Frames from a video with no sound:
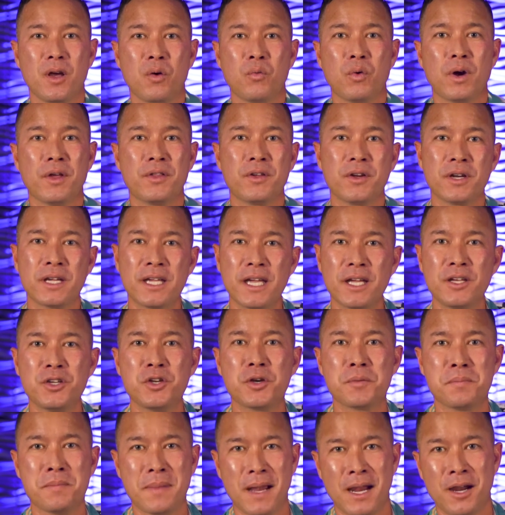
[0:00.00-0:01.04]
Whether, again,
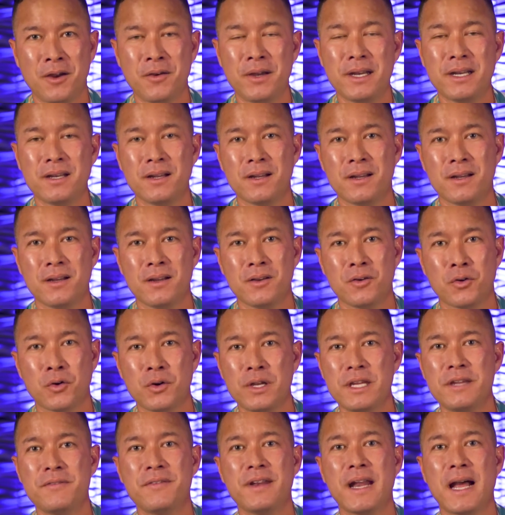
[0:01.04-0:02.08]
you're married or
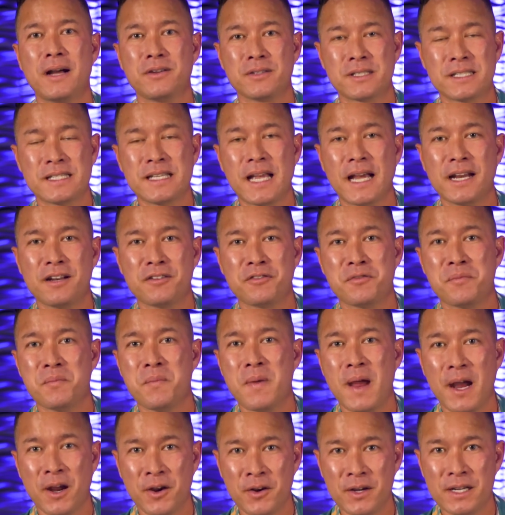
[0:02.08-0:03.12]
even outside of
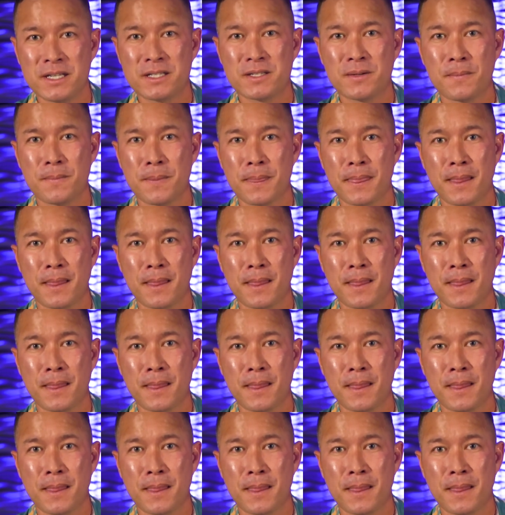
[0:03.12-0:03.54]
marriage,